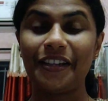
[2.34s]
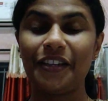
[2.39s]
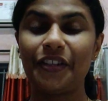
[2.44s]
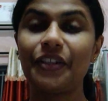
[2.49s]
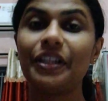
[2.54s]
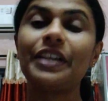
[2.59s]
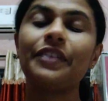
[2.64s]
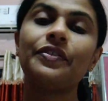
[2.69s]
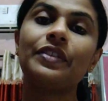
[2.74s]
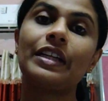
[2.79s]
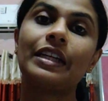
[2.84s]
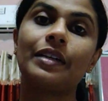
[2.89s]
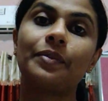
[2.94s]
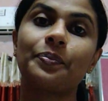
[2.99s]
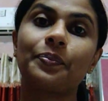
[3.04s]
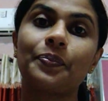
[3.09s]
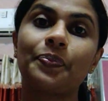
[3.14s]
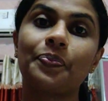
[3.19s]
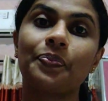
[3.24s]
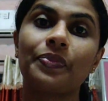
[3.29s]
Good evening.
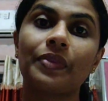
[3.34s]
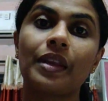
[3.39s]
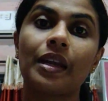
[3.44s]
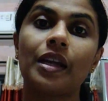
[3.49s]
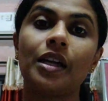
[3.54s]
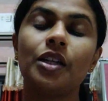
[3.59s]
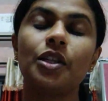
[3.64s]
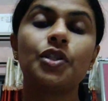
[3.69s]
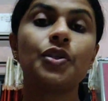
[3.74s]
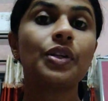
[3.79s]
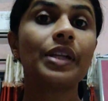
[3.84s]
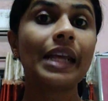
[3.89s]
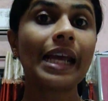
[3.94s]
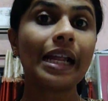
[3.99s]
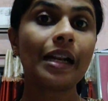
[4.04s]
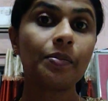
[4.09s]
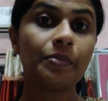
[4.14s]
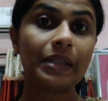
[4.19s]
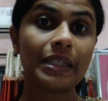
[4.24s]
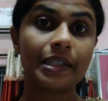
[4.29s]
Today
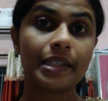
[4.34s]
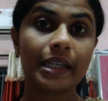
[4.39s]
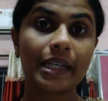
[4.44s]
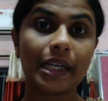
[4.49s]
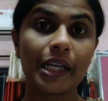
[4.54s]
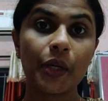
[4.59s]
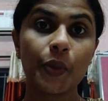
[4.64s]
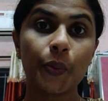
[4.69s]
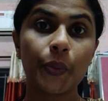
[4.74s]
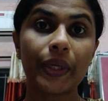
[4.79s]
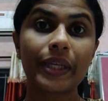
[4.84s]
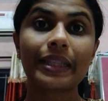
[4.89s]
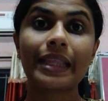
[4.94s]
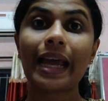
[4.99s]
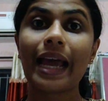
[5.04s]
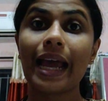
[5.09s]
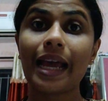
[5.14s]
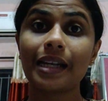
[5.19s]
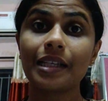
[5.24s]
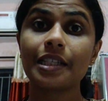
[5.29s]
I'll be dealing with
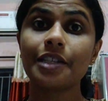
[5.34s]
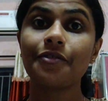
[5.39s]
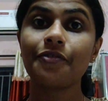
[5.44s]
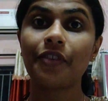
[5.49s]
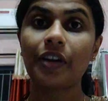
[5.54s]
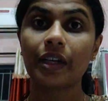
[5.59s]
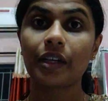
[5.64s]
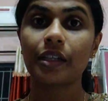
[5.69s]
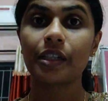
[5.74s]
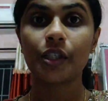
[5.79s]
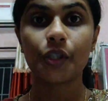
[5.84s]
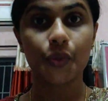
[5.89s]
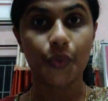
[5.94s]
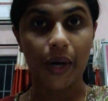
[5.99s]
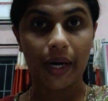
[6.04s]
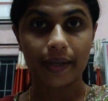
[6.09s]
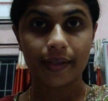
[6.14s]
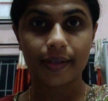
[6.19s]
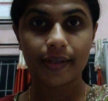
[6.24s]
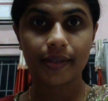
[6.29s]
antifungal
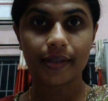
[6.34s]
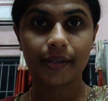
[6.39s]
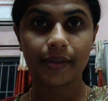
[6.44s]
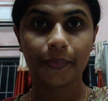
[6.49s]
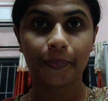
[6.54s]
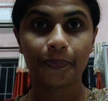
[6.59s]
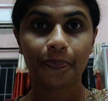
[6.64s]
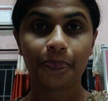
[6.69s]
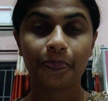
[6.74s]
drugs.